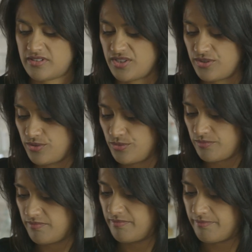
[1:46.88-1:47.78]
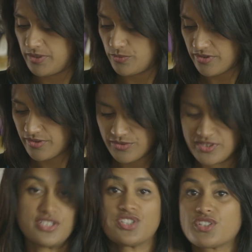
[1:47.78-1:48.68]
to be one of those
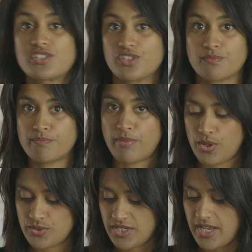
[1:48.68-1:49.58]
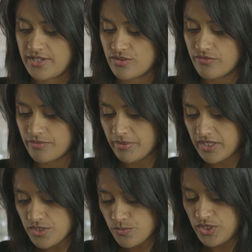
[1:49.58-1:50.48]
dishes that just blows your head off. And
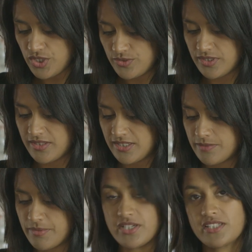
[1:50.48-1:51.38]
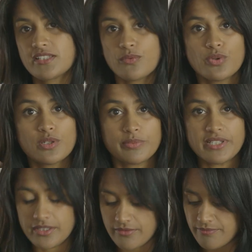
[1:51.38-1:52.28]
because we're using these spices, it will
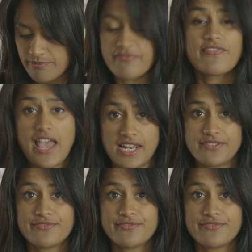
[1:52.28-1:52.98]
be fairly